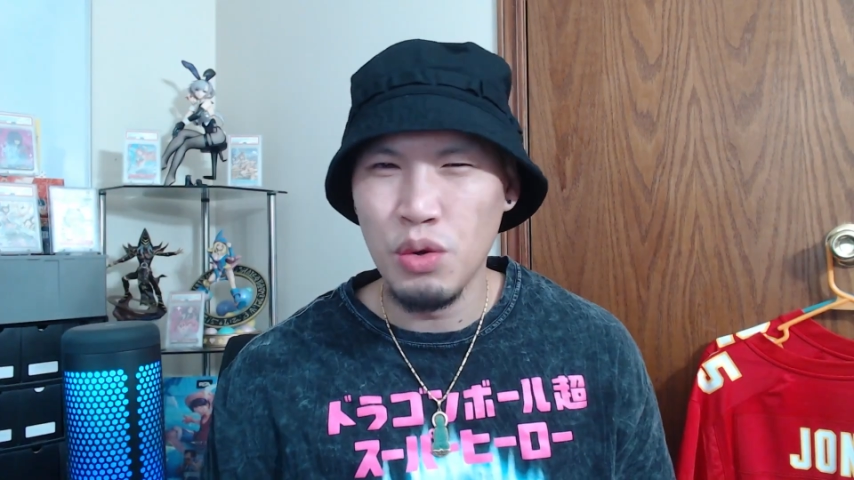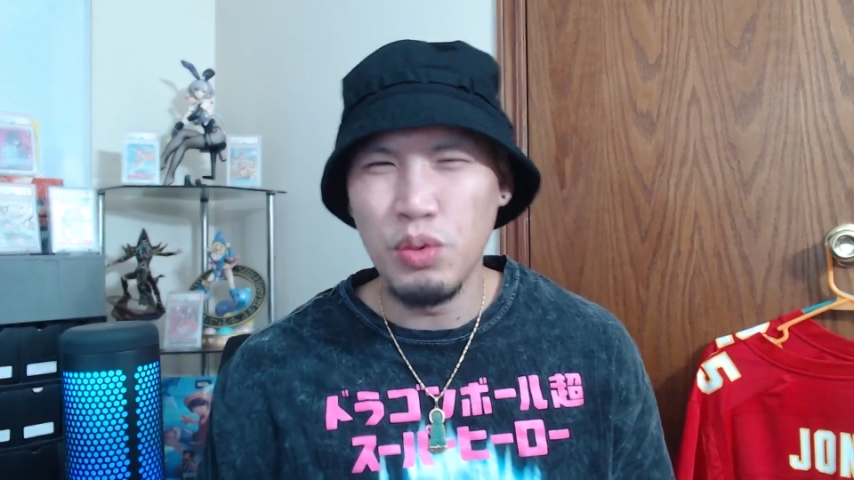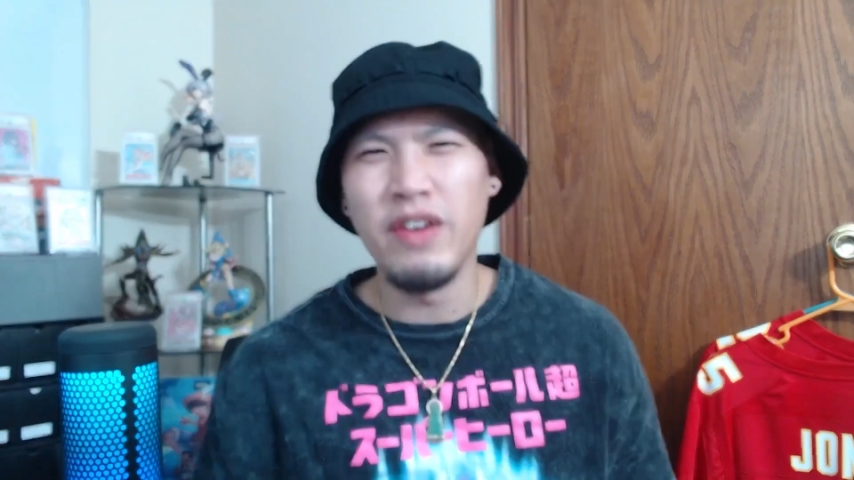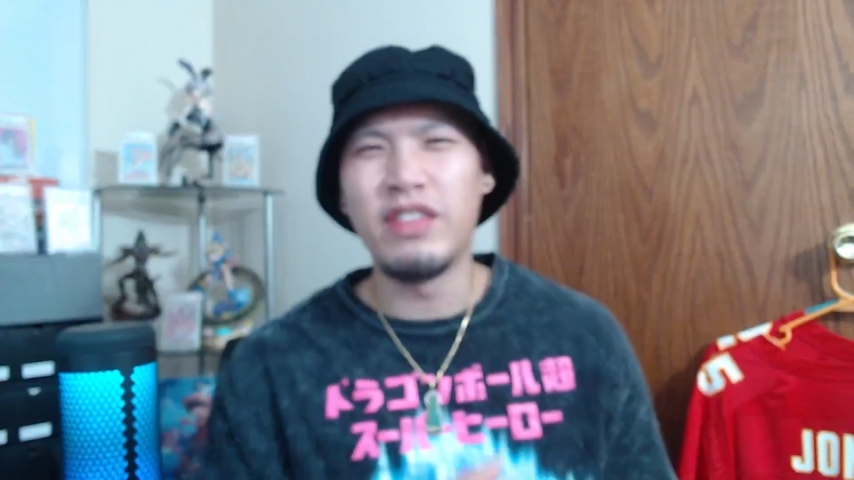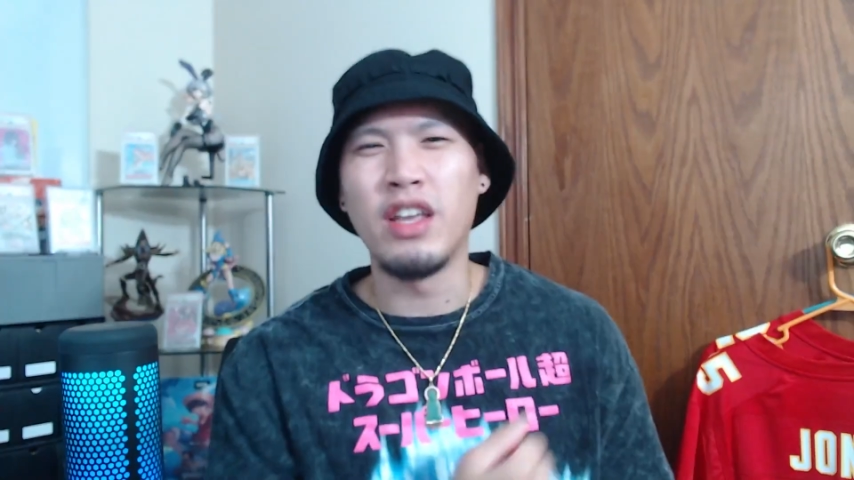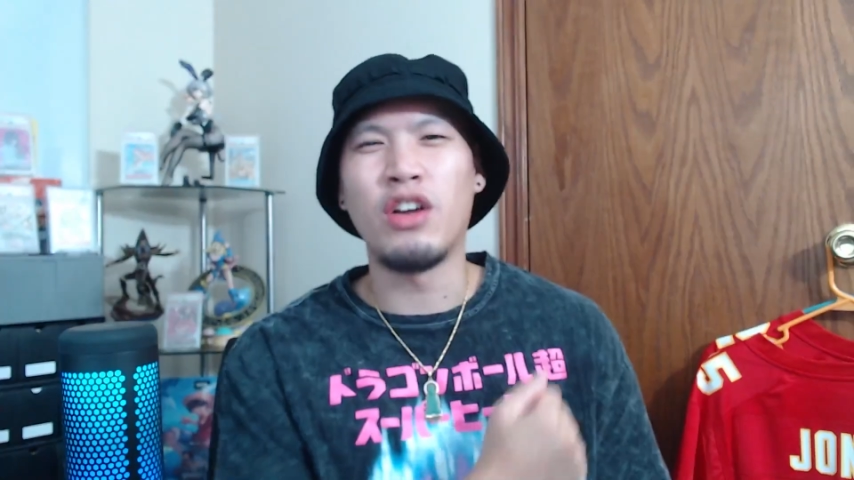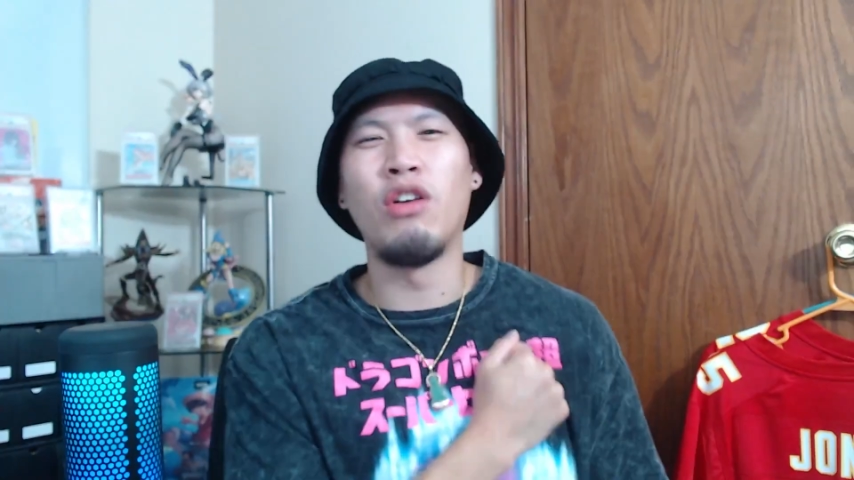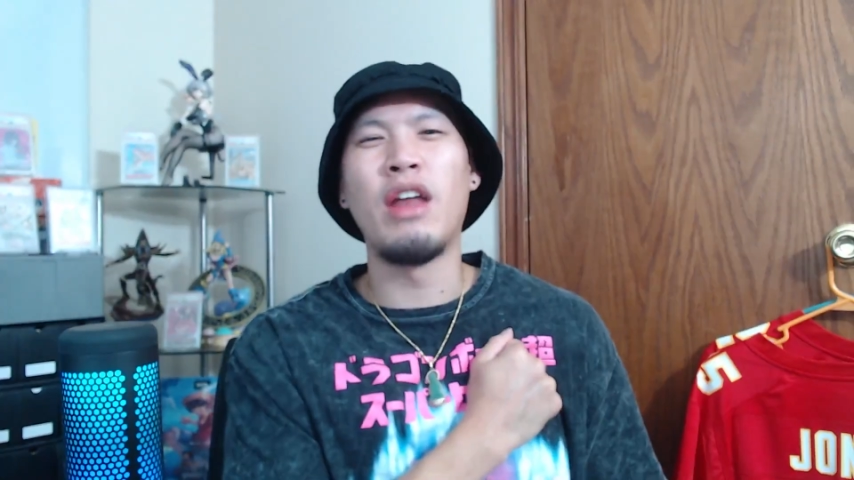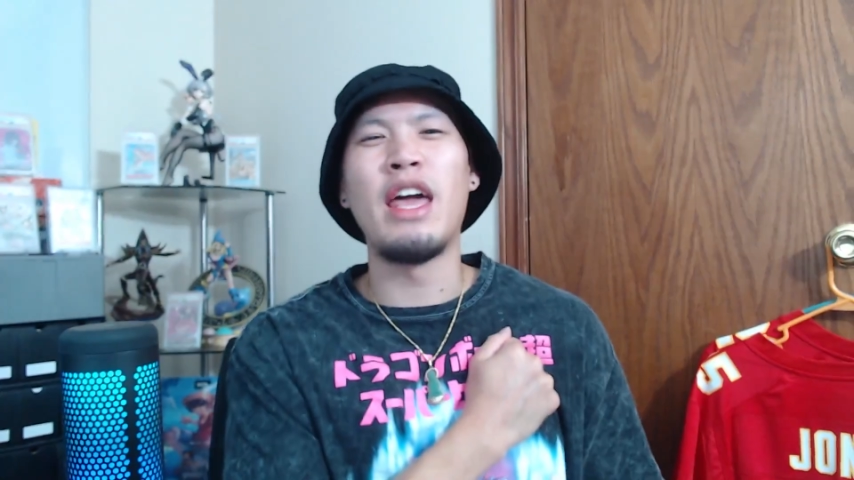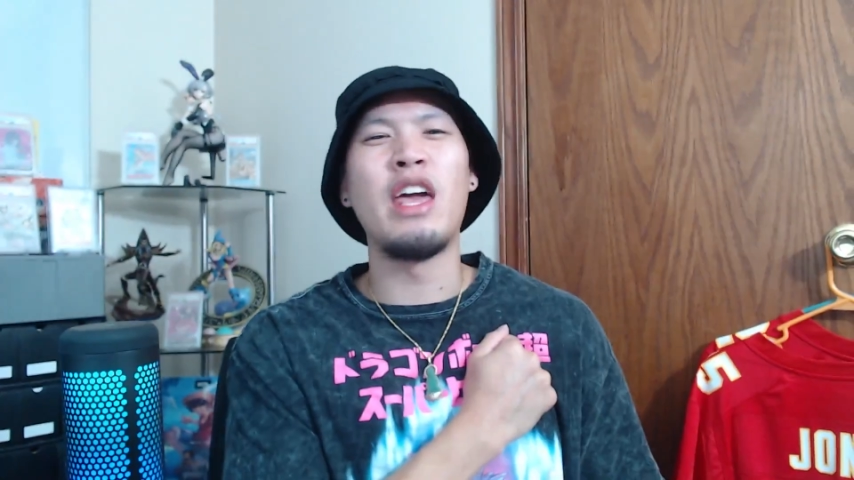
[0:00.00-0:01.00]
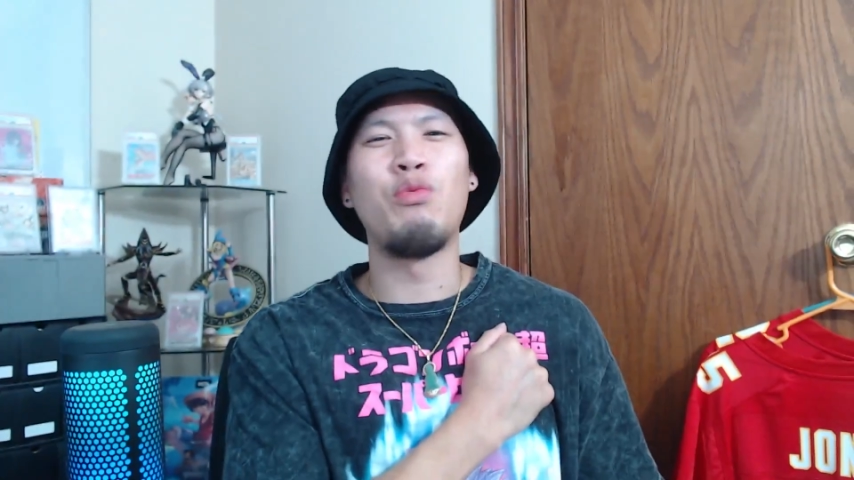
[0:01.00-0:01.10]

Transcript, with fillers: we of the Colette and